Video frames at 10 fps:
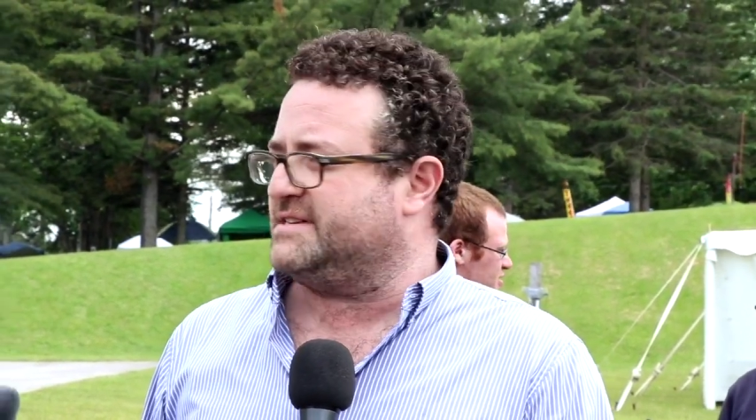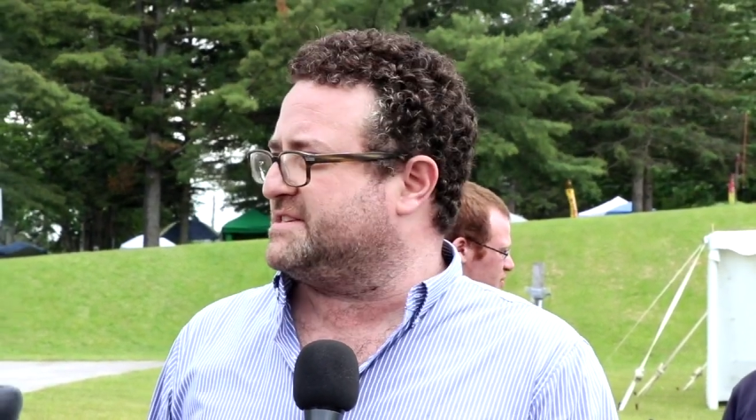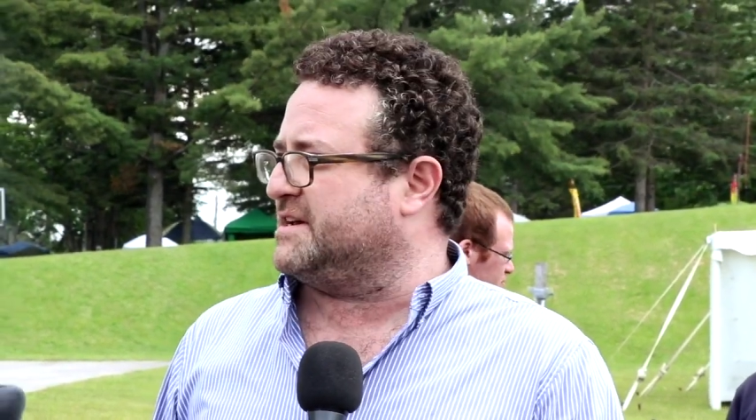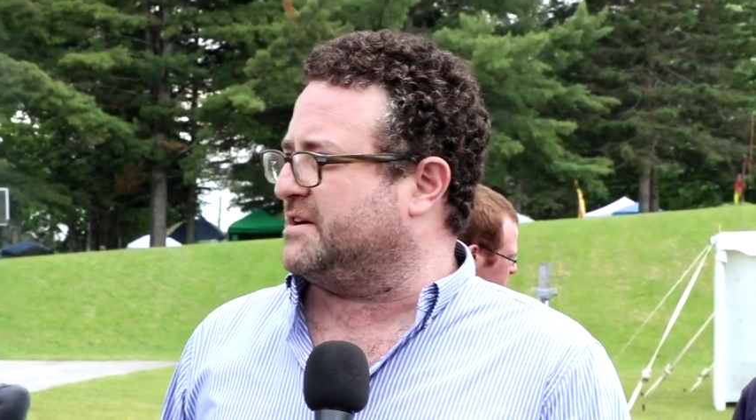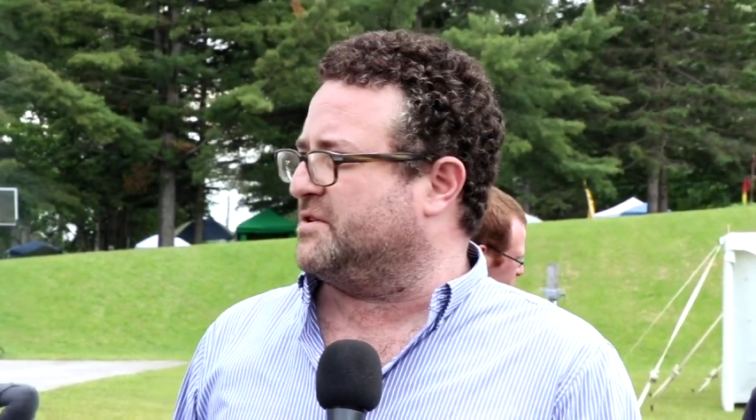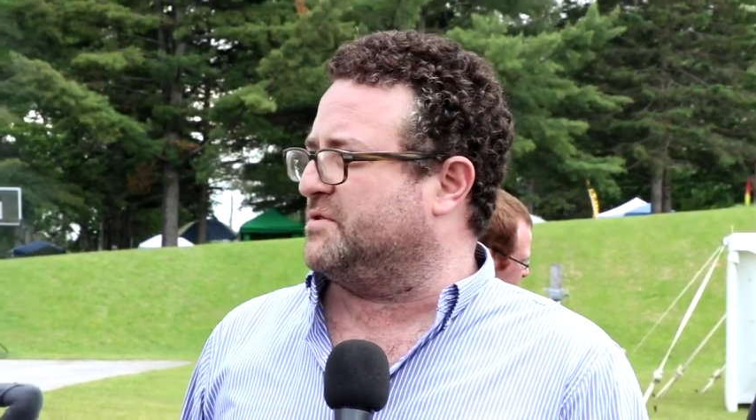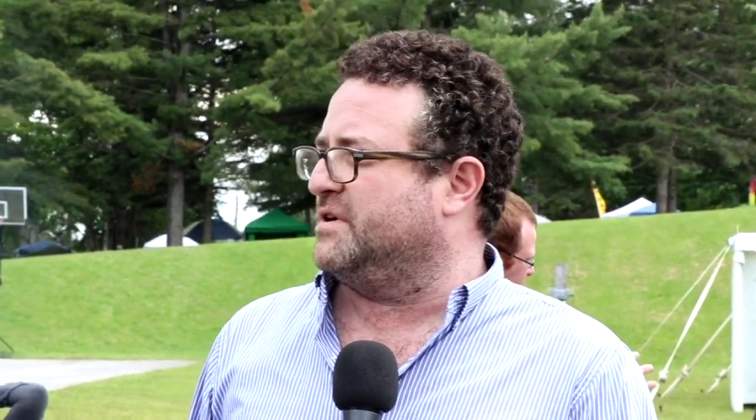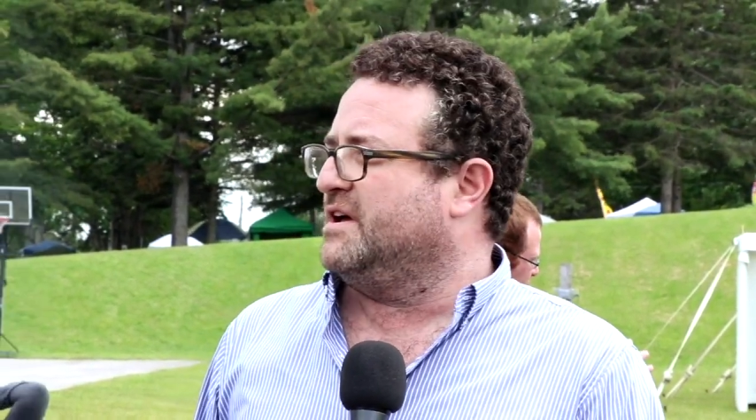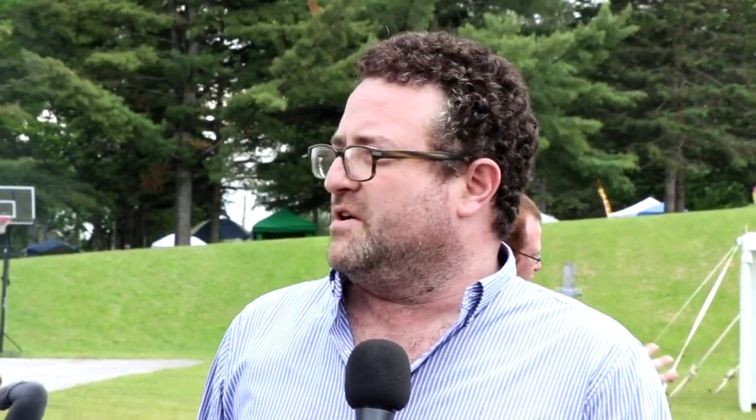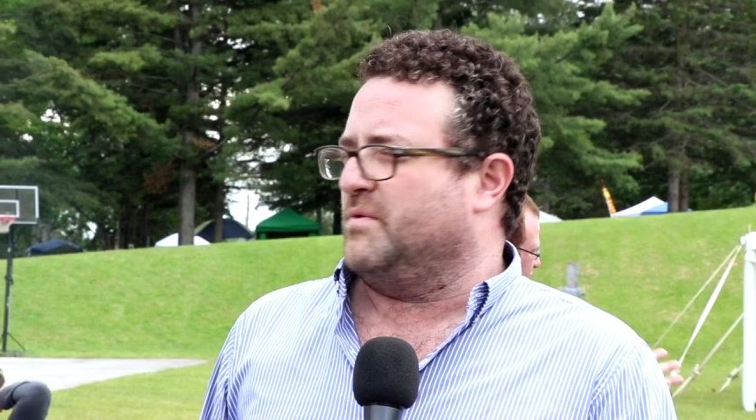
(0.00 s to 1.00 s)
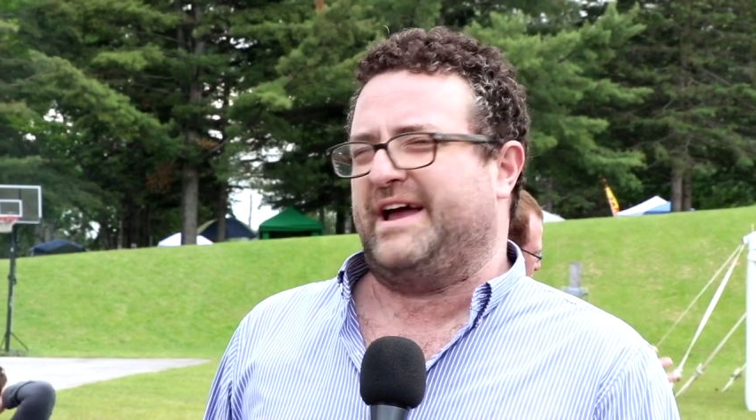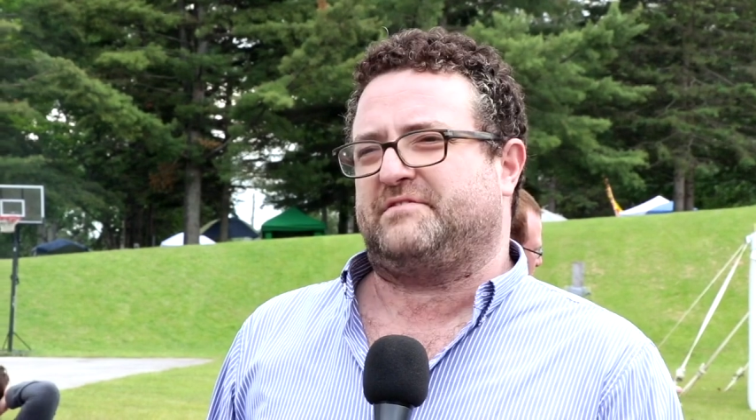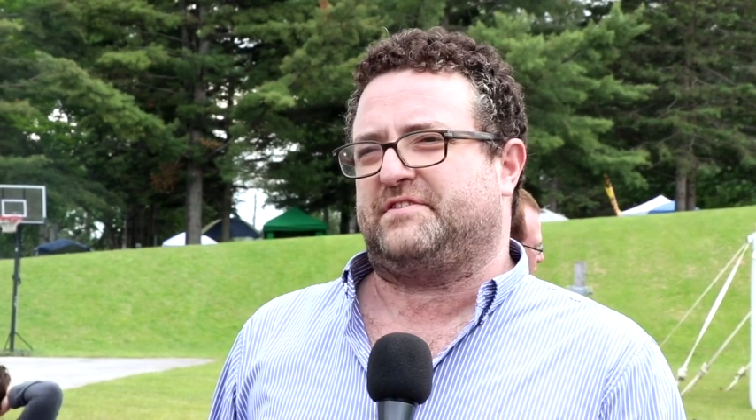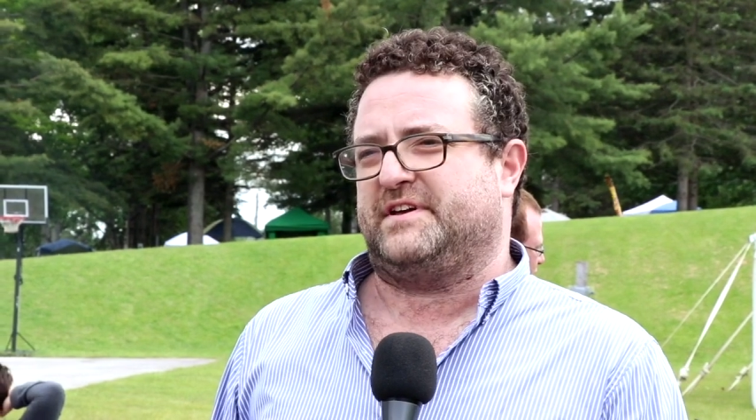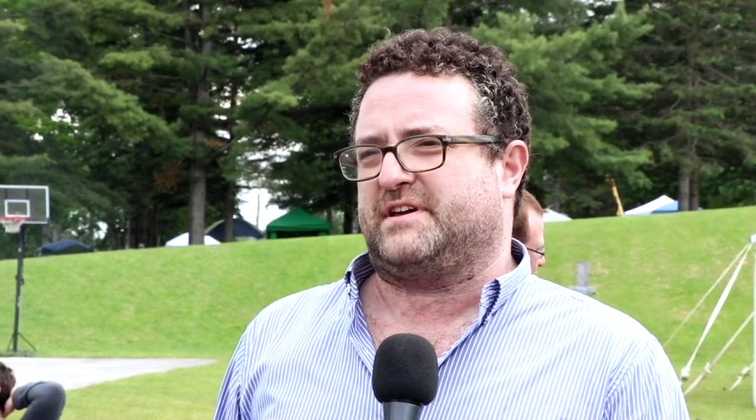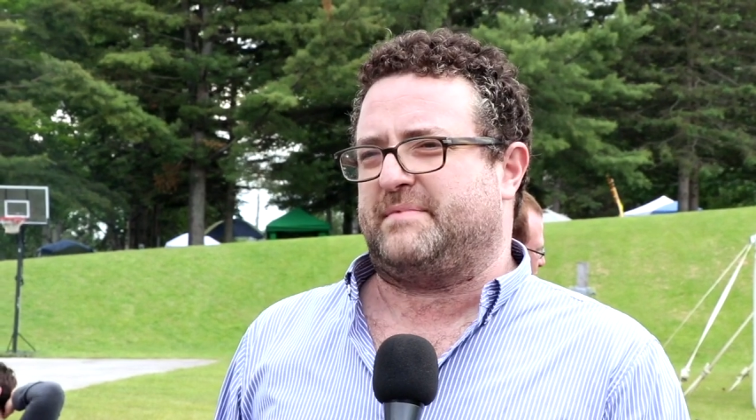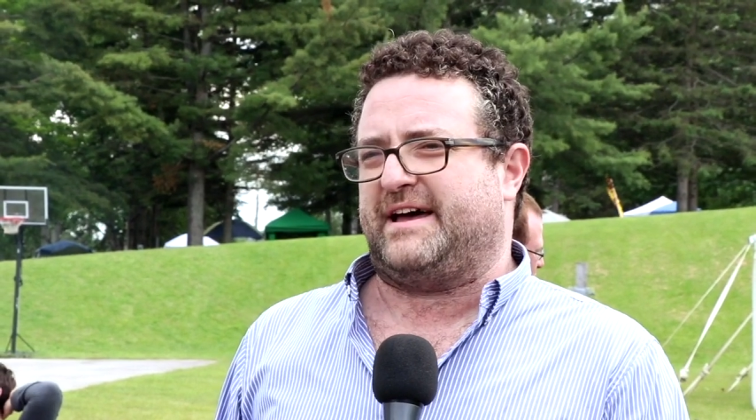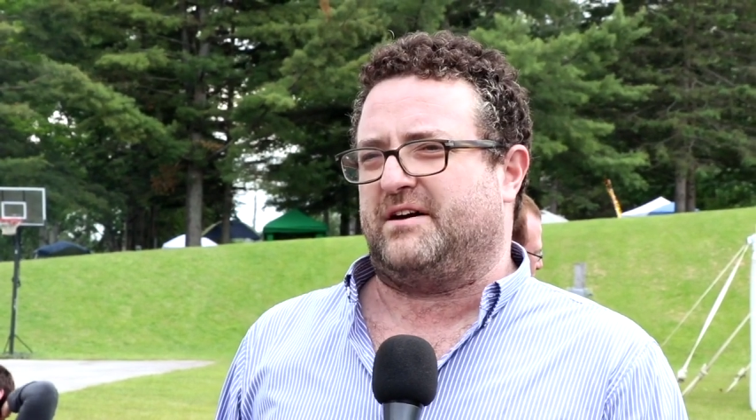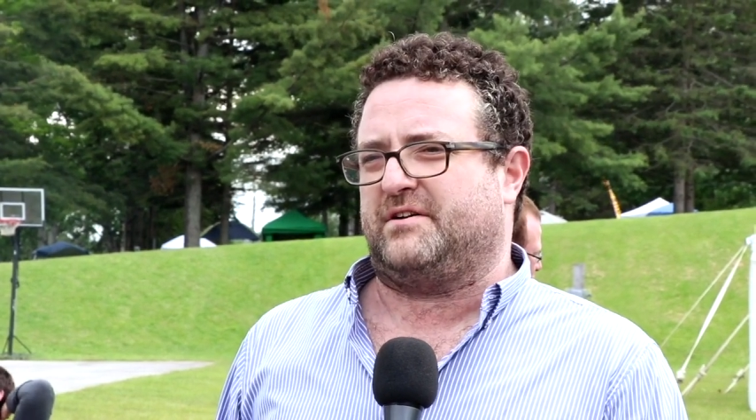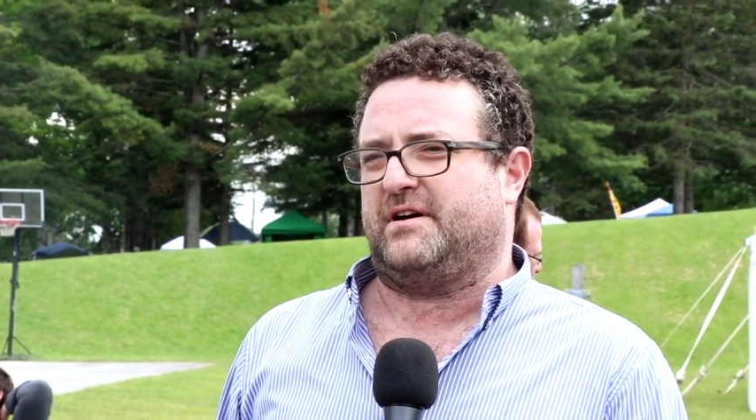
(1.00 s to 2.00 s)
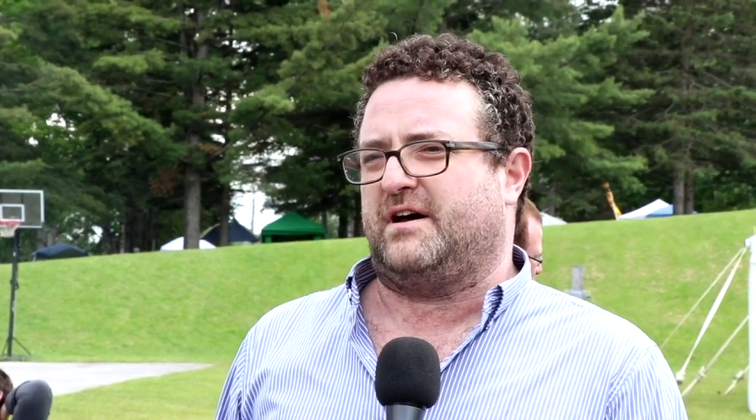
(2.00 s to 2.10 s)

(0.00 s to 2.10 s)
So we have to think about